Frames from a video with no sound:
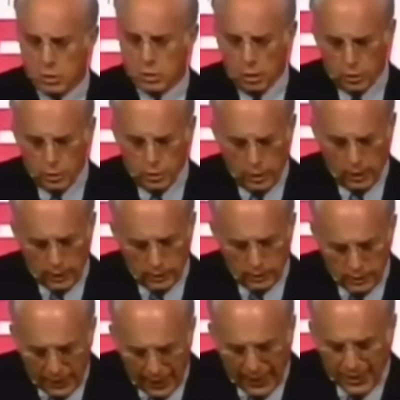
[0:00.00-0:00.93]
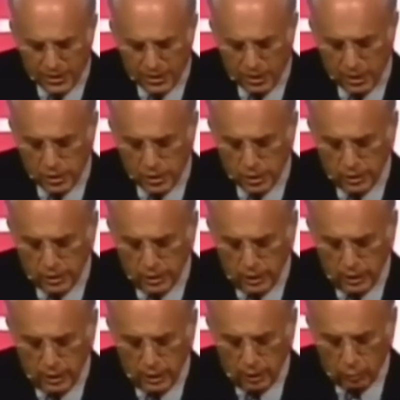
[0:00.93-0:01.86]
So you had taxation,
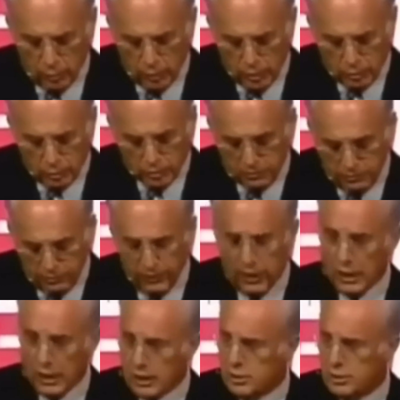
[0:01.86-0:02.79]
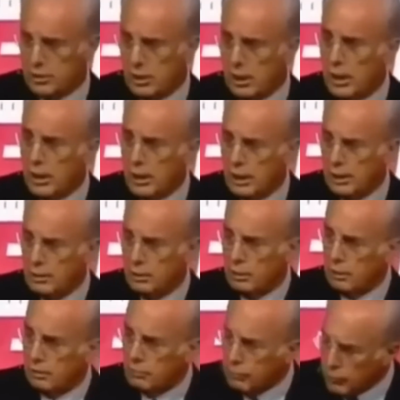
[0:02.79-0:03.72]
which was fixed, and
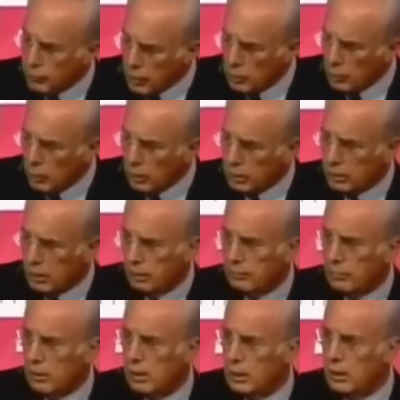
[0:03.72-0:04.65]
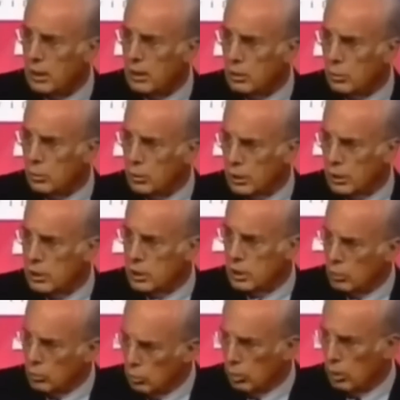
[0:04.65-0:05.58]
you had free will giving,
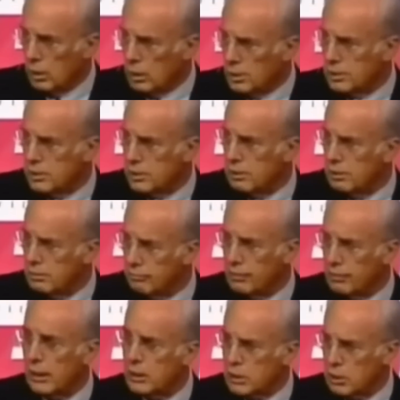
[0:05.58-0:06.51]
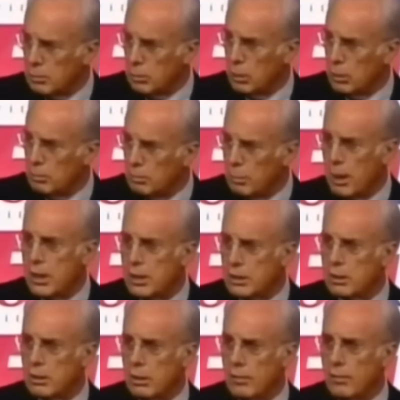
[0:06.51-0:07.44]
which was flexible
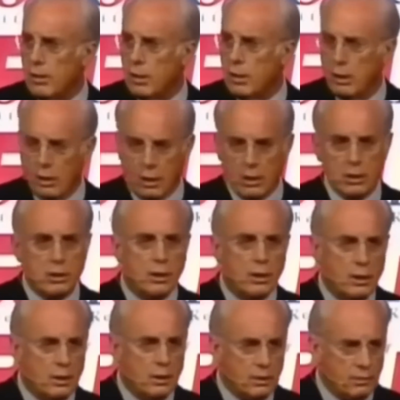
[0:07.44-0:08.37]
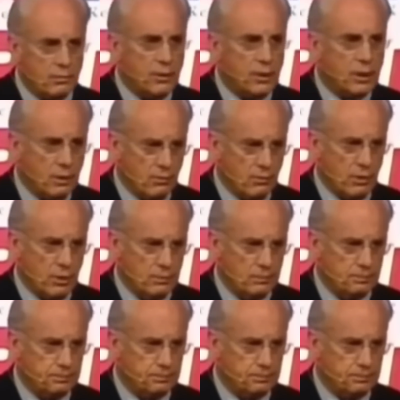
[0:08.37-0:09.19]
based on the heart of the giver.